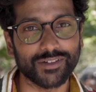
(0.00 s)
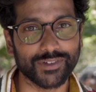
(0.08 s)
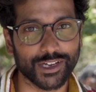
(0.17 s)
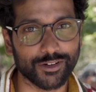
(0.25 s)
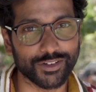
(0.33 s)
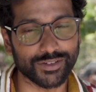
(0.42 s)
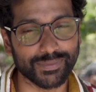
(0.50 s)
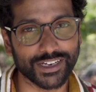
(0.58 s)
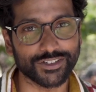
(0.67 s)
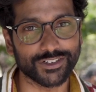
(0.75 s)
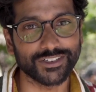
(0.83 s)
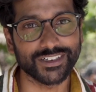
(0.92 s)
we always make
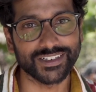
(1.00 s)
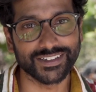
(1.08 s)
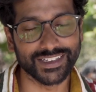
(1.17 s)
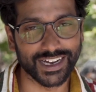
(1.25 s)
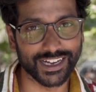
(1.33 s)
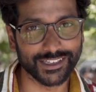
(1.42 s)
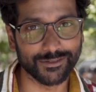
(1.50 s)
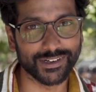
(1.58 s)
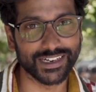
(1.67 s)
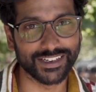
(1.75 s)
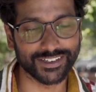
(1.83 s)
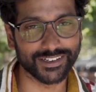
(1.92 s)
sure the other
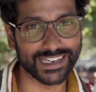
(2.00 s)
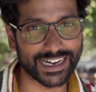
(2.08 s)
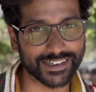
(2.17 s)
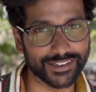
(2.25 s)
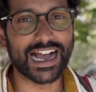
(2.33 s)
one is still active.